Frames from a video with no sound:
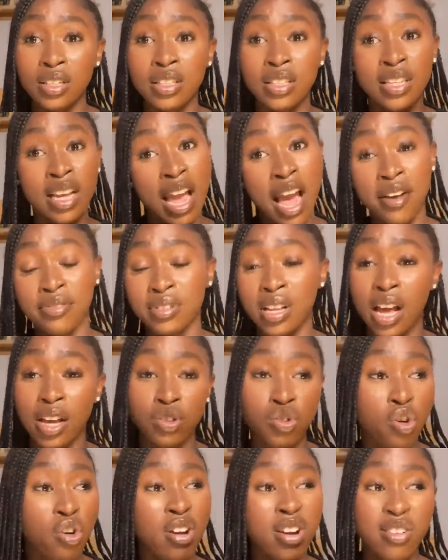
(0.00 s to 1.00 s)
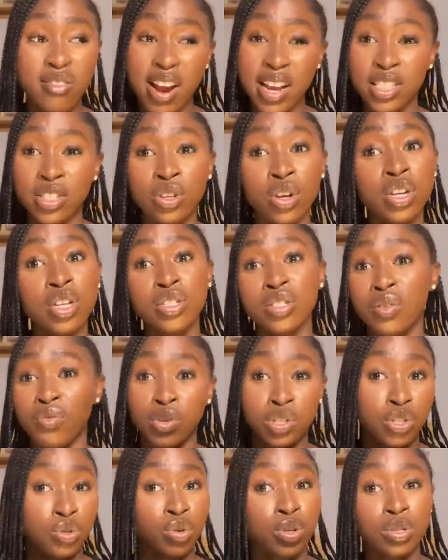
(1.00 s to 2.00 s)
day after, you're already writing your list of
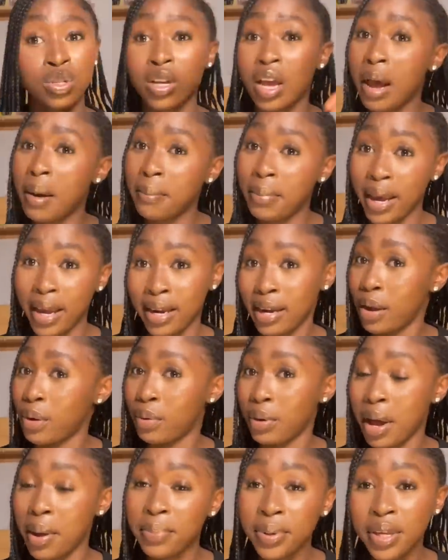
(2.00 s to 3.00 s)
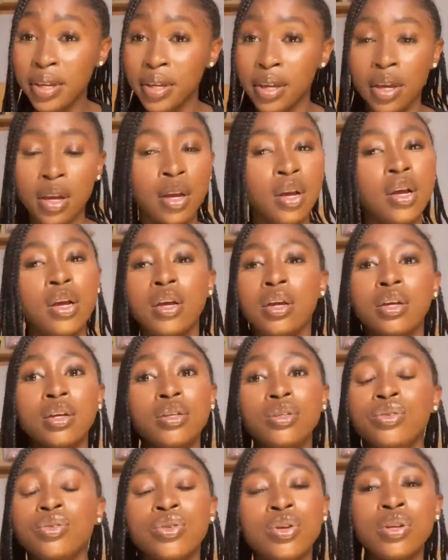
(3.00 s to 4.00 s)
what you want to go and buy now. Abi,
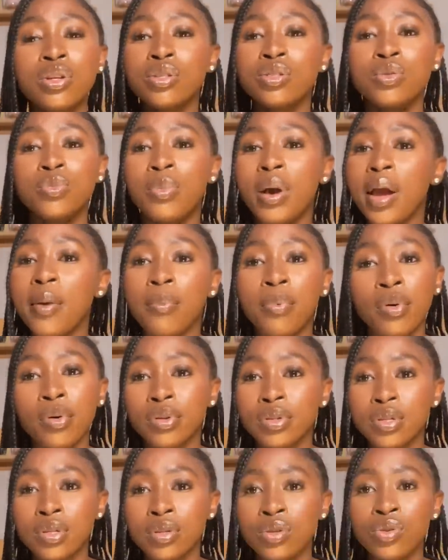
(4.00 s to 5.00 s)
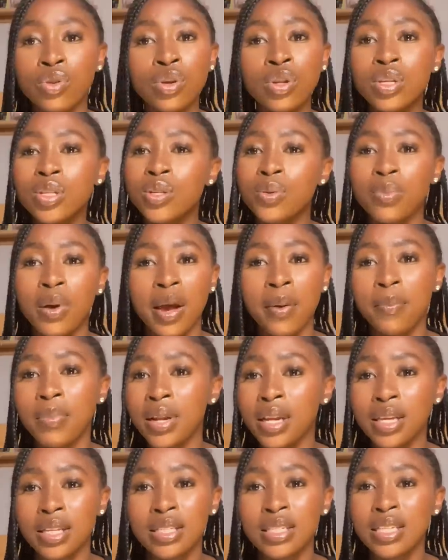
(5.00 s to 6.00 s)
you don't need to buy pots. You don't need to buy
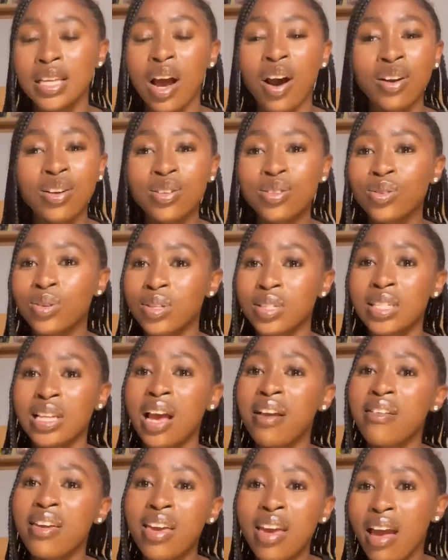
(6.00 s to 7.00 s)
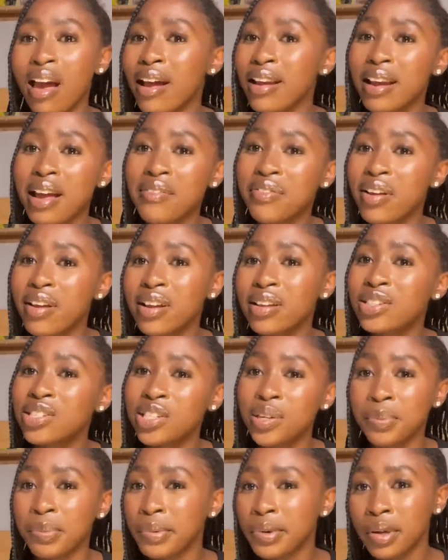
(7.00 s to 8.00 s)
plates. All those ones, they are here and they're very
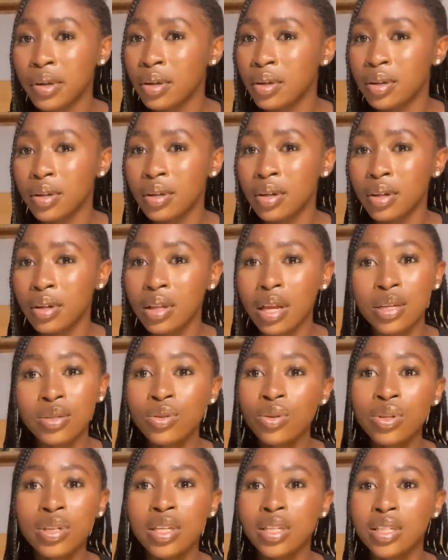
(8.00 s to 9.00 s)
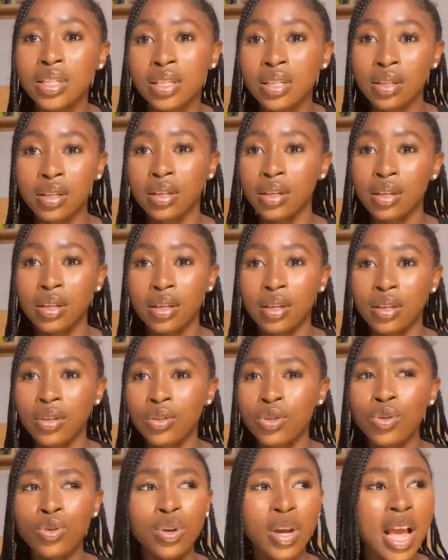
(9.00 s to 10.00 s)
cheap. There's no need.
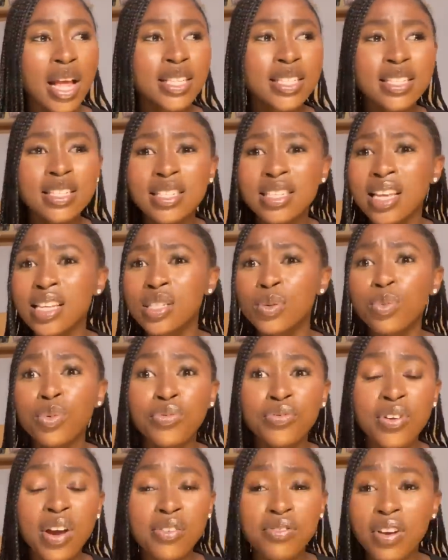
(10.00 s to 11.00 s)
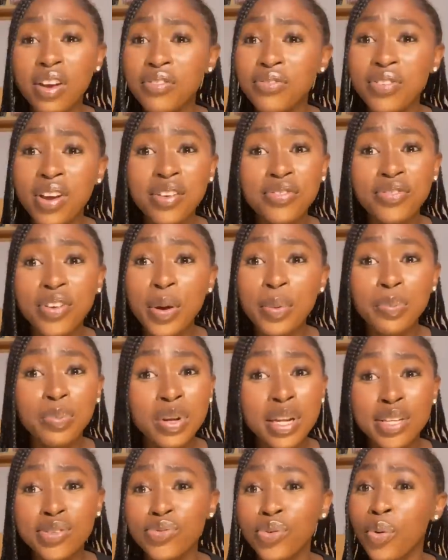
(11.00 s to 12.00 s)
You get sensible 5555
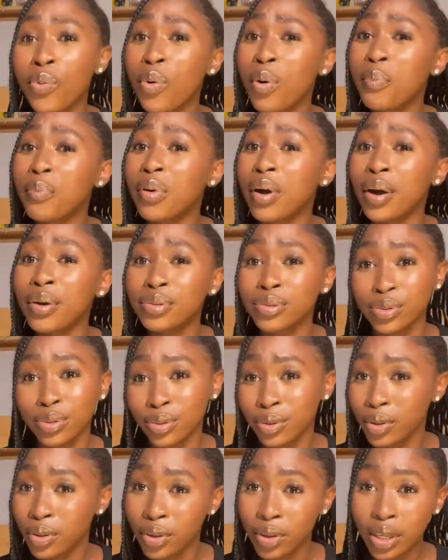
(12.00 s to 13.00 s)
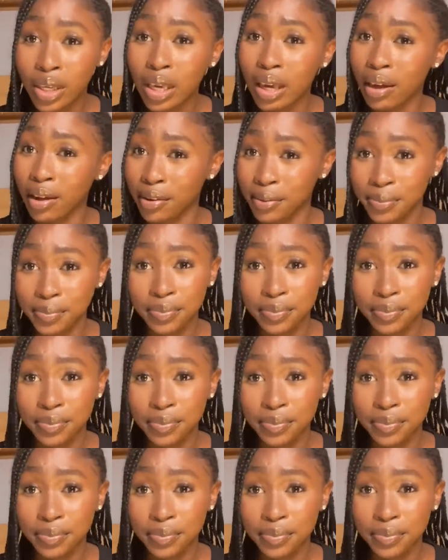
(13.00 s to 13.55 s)
plates for £1 here.